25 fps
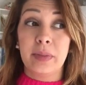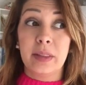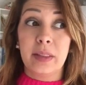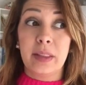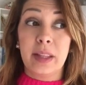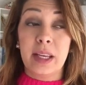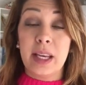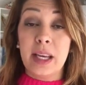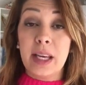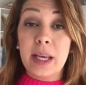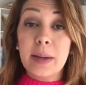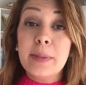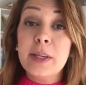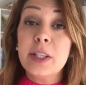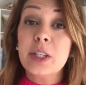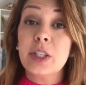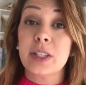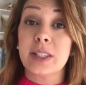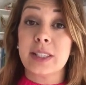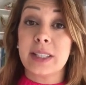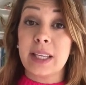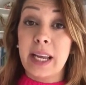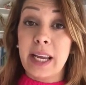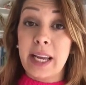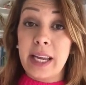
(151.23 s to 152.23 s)
the
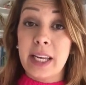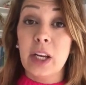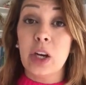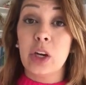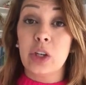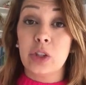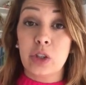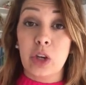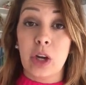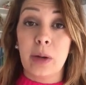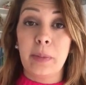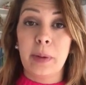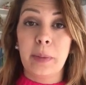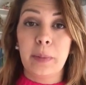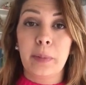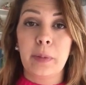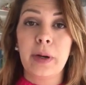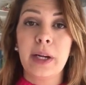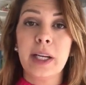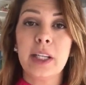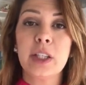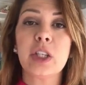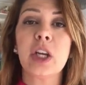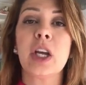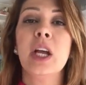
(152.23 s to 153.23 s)
images in Adobe
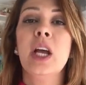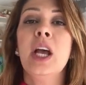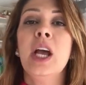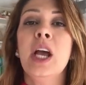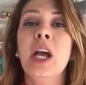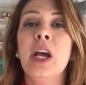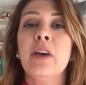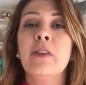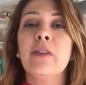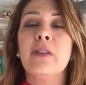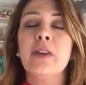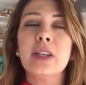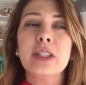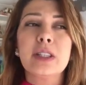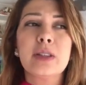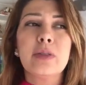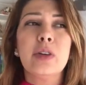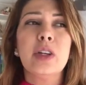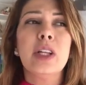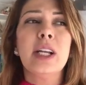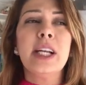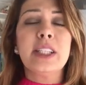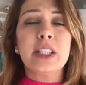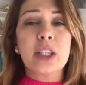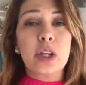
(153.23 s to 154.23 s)
Bridge, first of
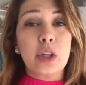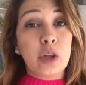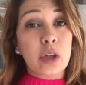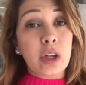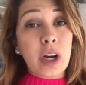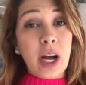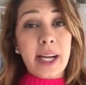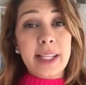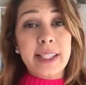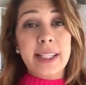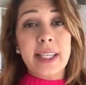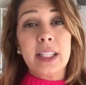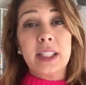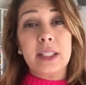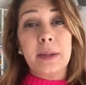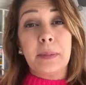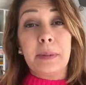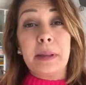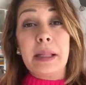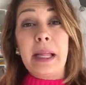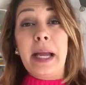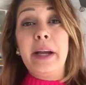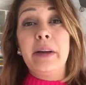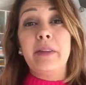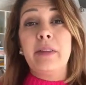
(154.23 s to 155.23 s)
all, it's a good idea to
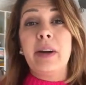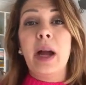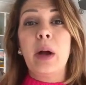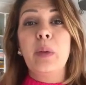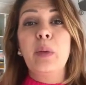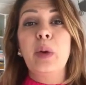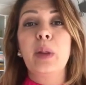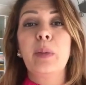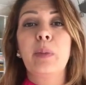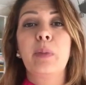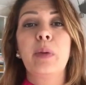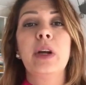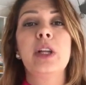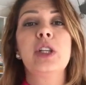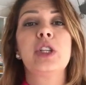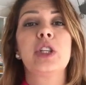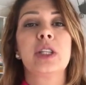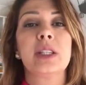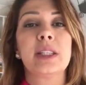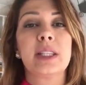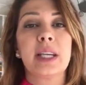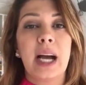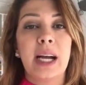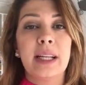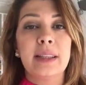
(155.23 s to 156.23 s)
play around with
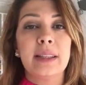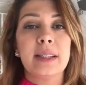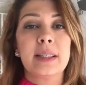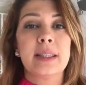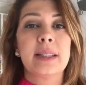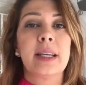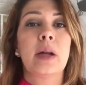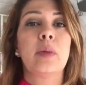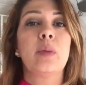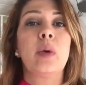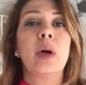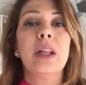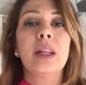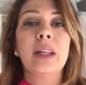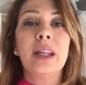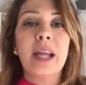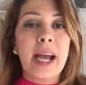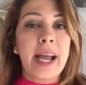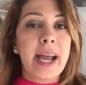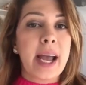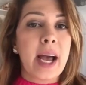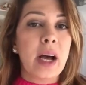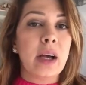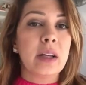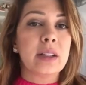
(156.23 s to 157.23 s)
Bridge and to understand what
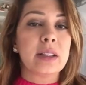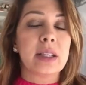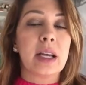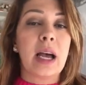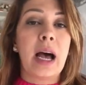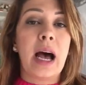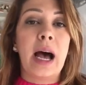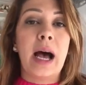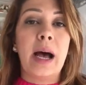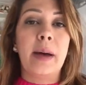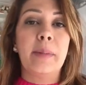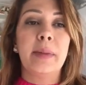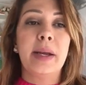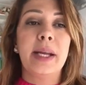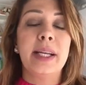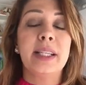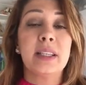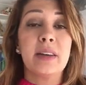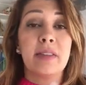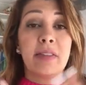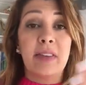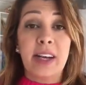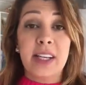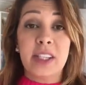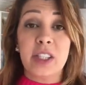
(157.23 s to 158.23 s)
layout
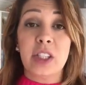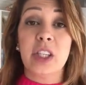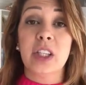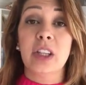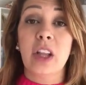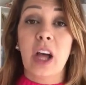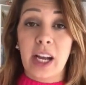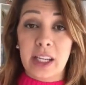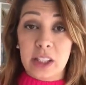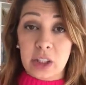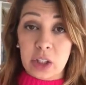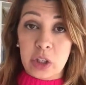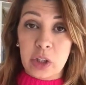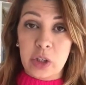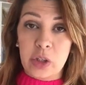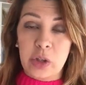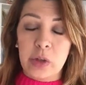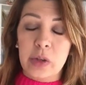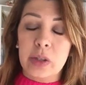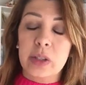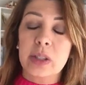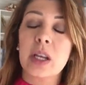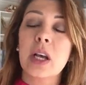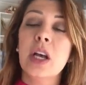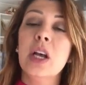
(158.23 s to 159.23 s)
interface you like to
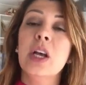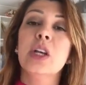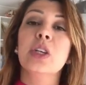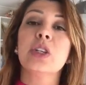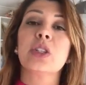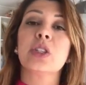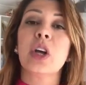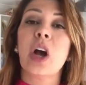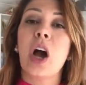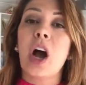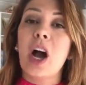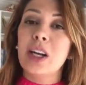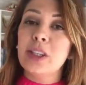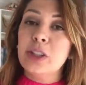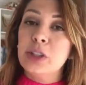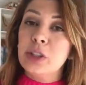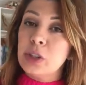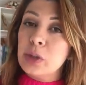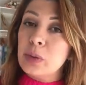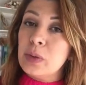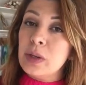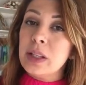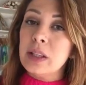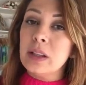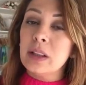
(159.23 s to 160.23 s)
use. So I
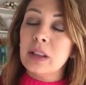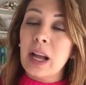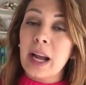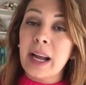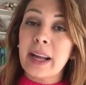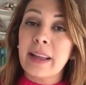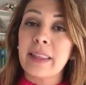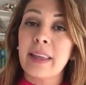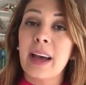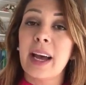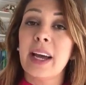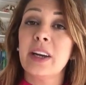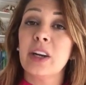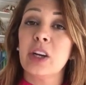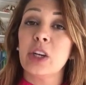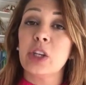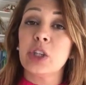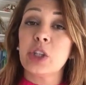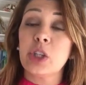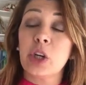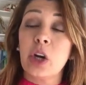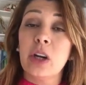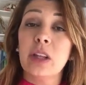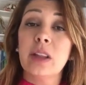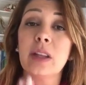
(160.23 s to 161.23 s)
do it like that and I
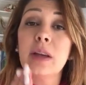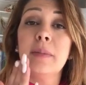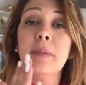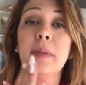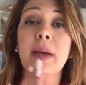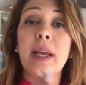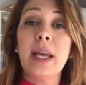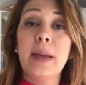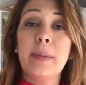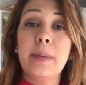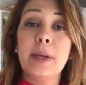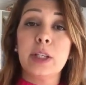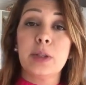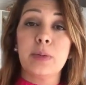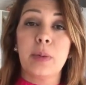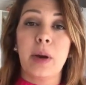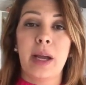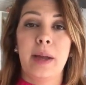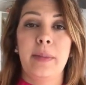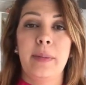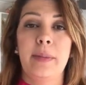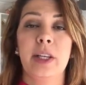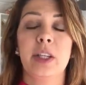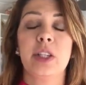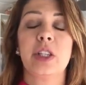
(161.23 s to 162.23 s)
show them image
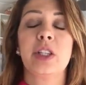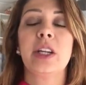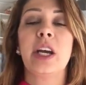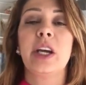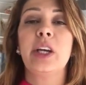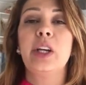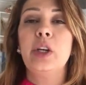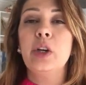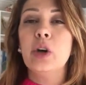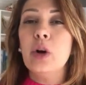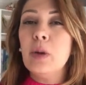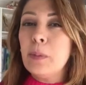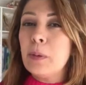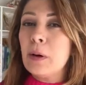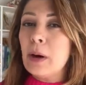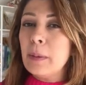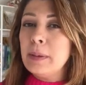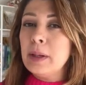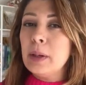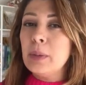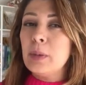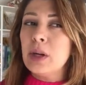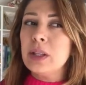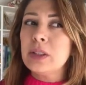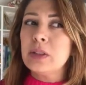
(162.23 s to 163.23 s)
by image. Now, you're
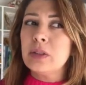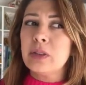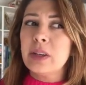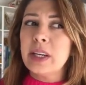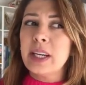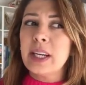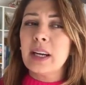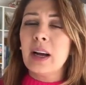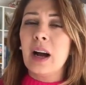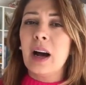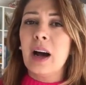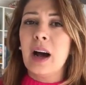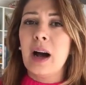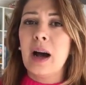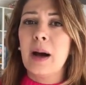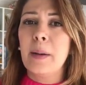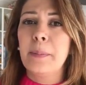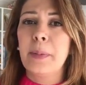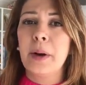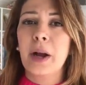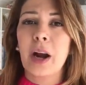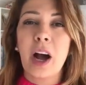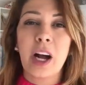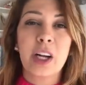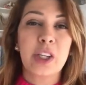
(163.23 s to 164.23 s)
probably wondering,
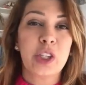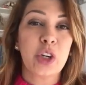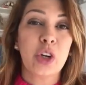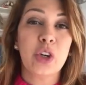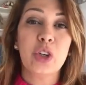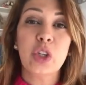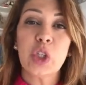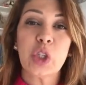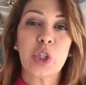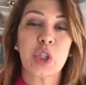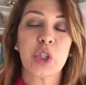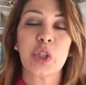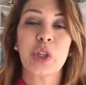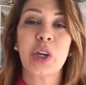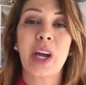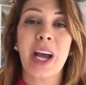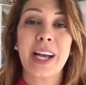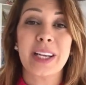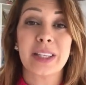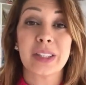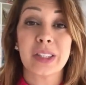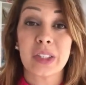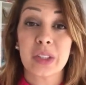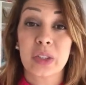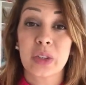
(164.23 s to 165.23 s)
but I don't shoot
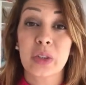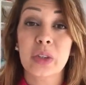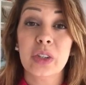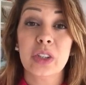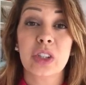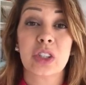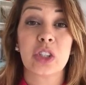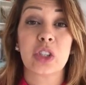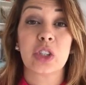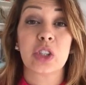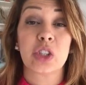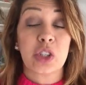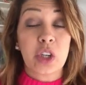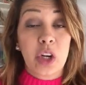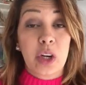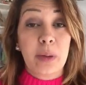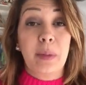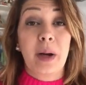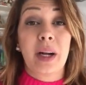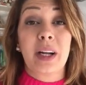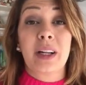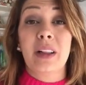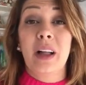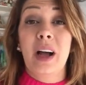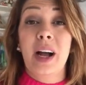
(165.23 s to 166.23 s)
as good to show
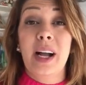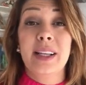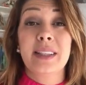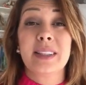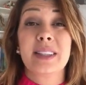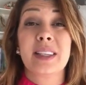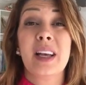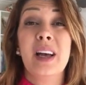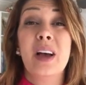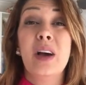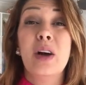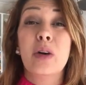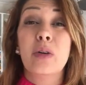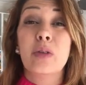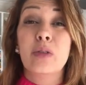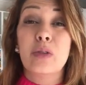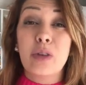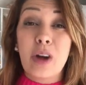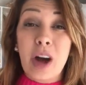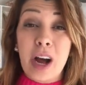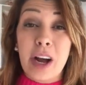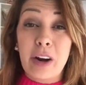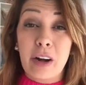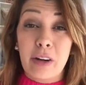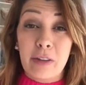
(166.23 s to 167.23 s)
my clients
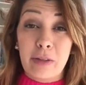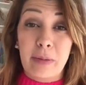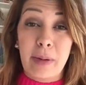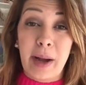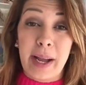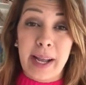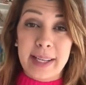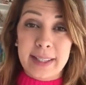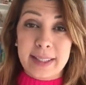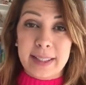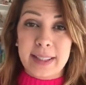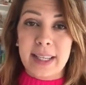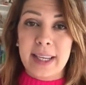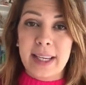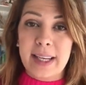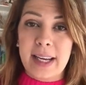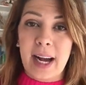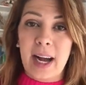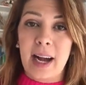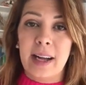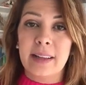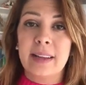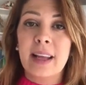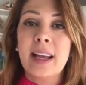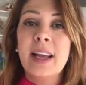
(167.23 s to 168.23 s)
right off my SD
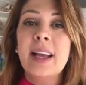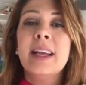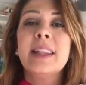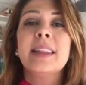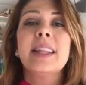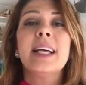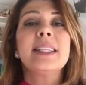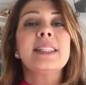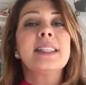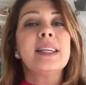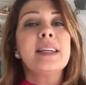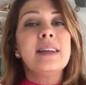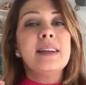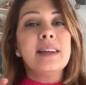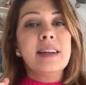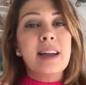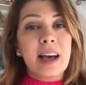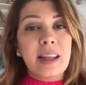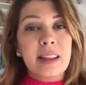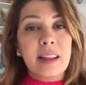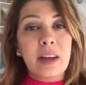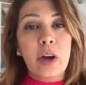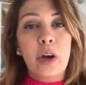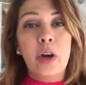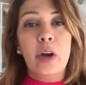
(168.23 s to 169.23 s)
card. That's
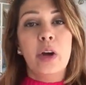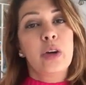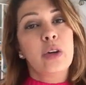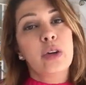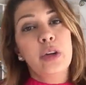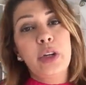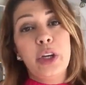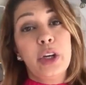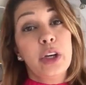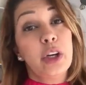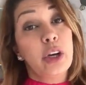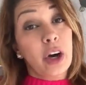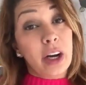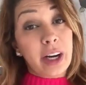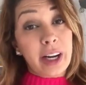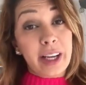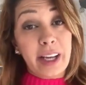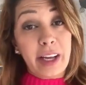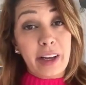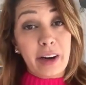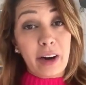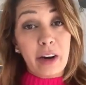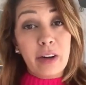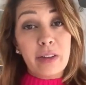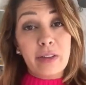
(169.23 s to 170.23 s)
another hurdle you got to
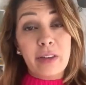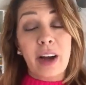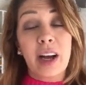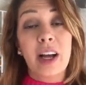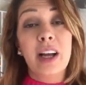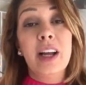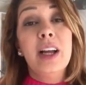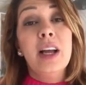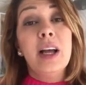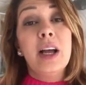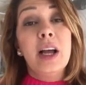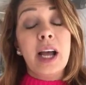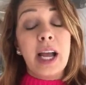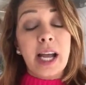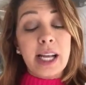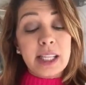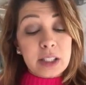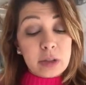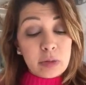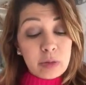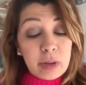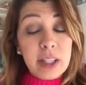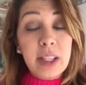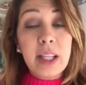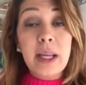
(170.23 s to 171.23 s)
get over.
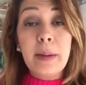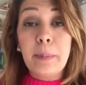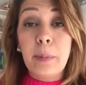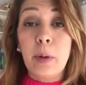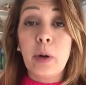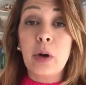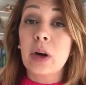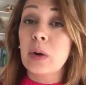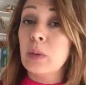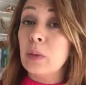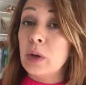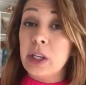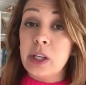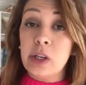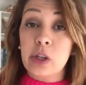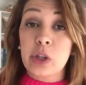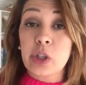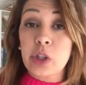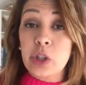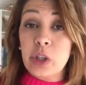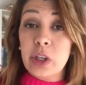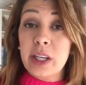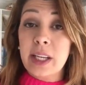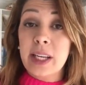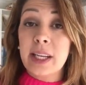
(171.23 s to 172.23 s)
It's really important when you're
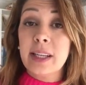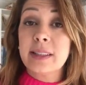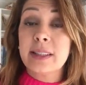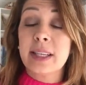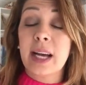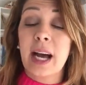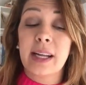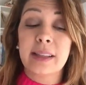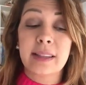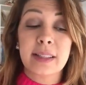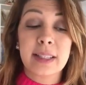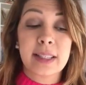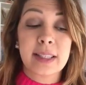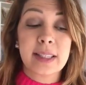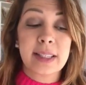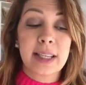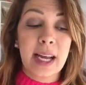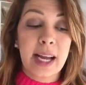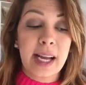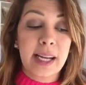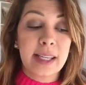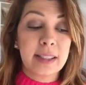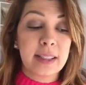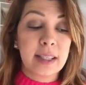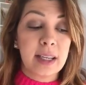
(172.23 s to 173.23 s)
shooting to
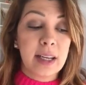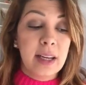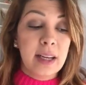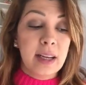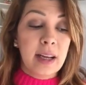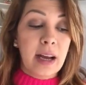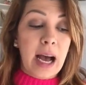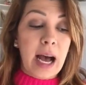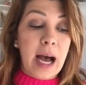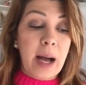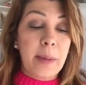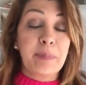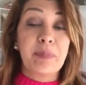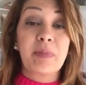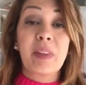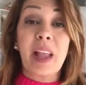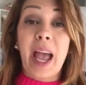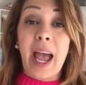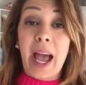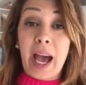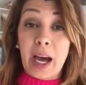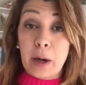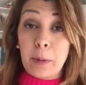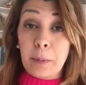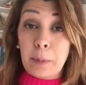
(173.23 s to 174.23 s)
understand
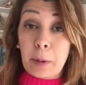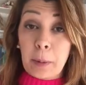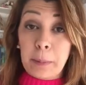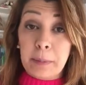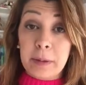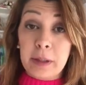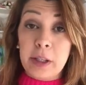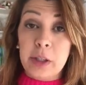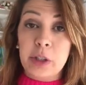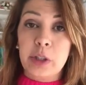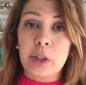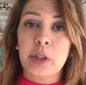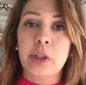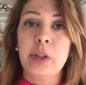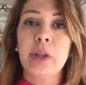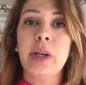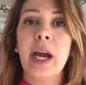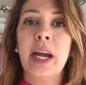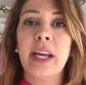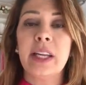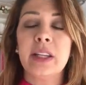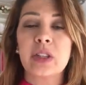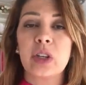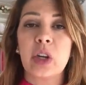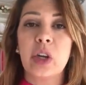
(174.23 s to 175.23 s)
how to properly shoot,
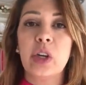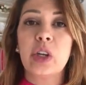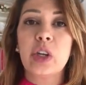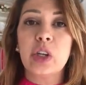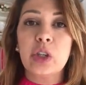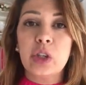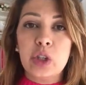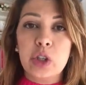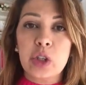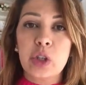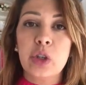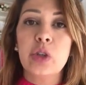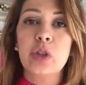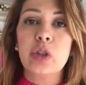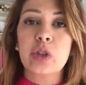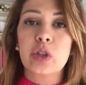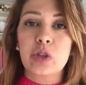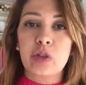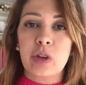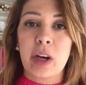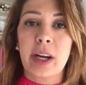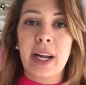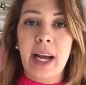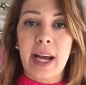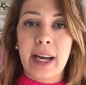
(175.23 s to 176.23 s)
and so you can shoot
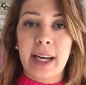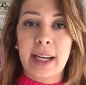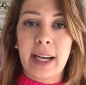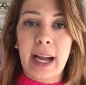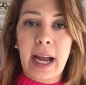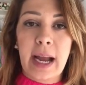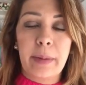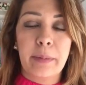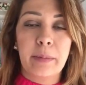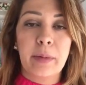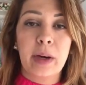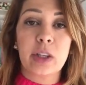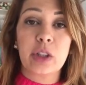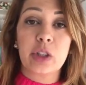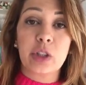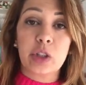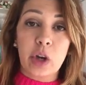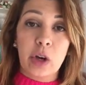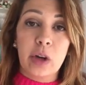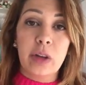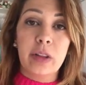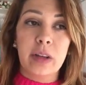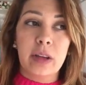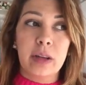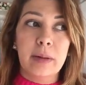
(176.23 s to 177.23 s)
straight out of camera.
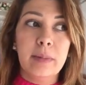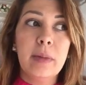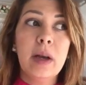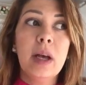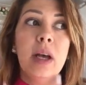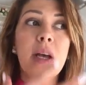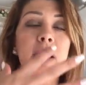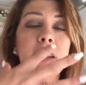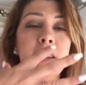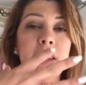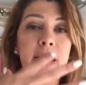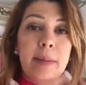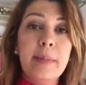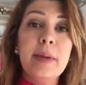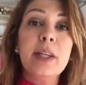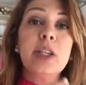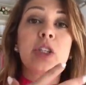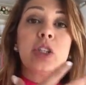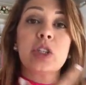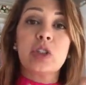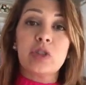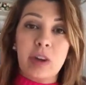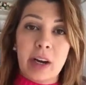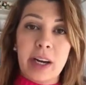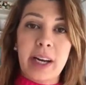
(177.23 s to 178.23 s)
Show them the image
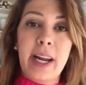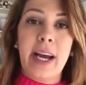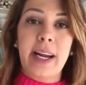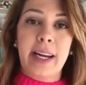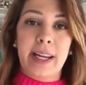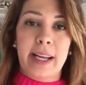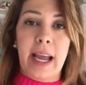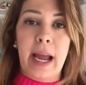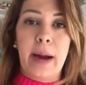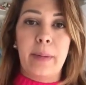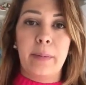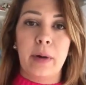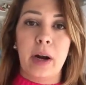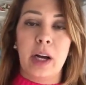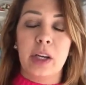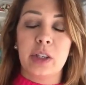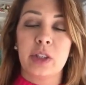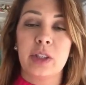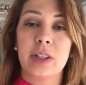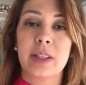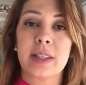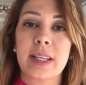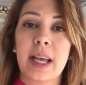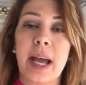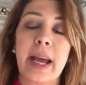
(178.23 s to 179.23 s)
straight out of camera, I
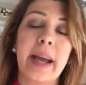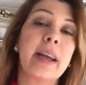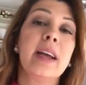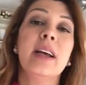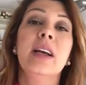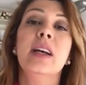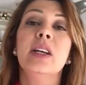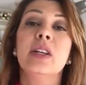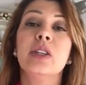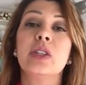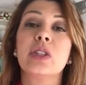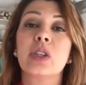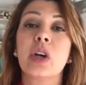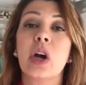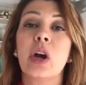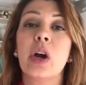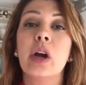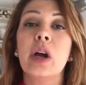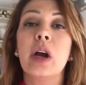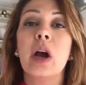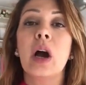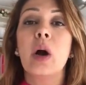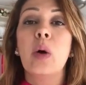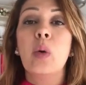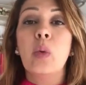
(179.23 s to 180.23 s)
should say.
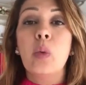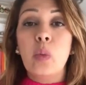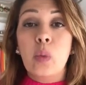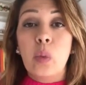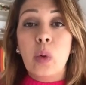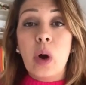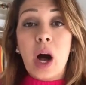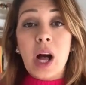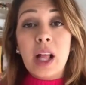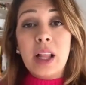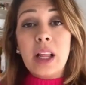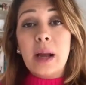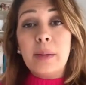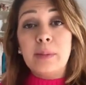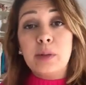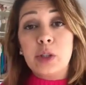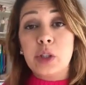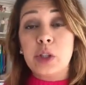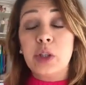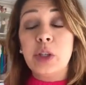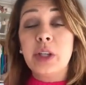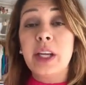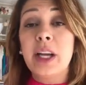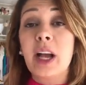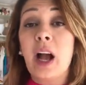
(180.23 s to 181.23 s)
So while I'm
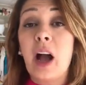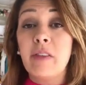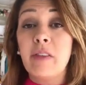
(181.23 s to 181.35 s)
shooting,